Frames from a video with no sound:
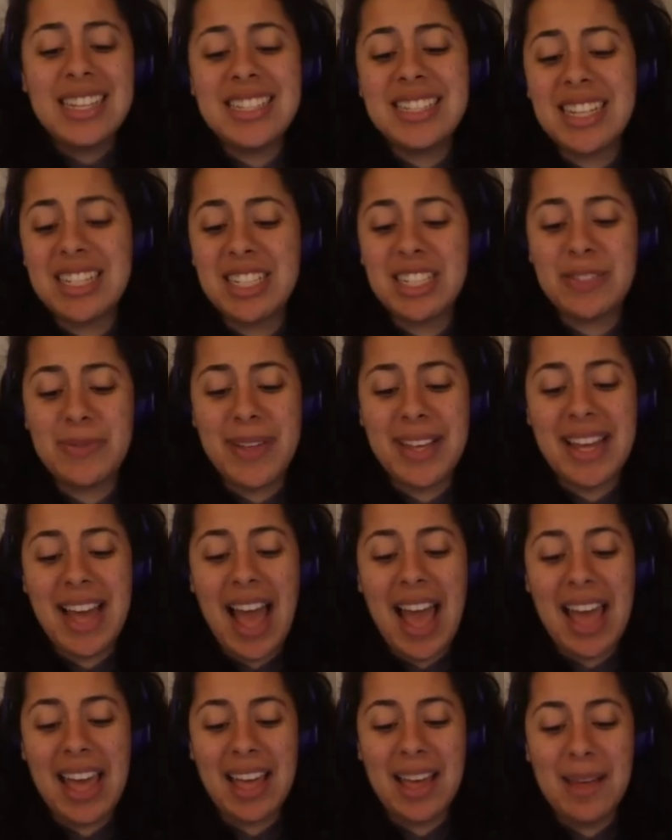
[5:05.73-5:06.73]
He's such a sweet
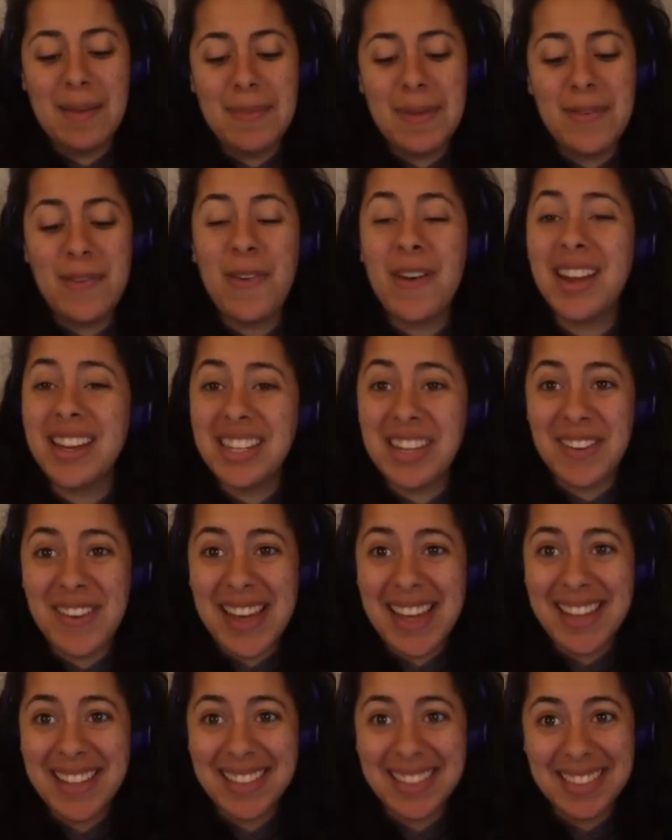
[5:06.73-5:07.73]
guy. Before I knew
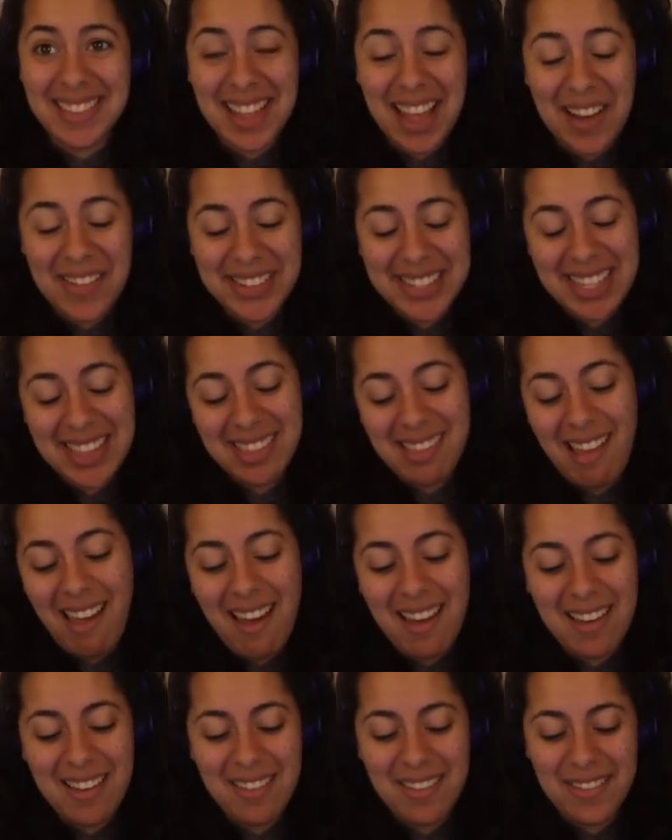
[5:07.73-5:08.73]
it, I was in
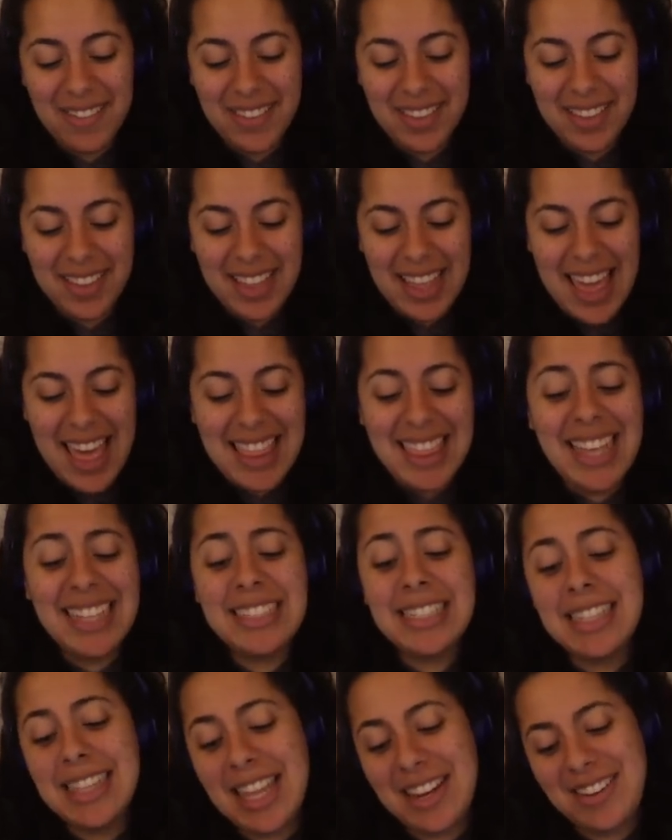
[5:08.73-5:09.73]
love.
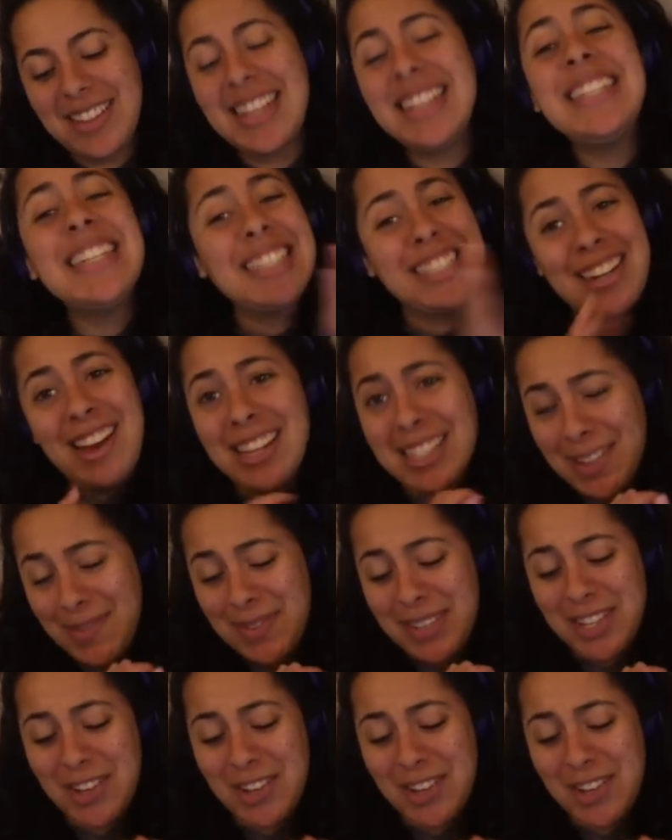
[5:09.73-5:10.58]
That's literally such an awesome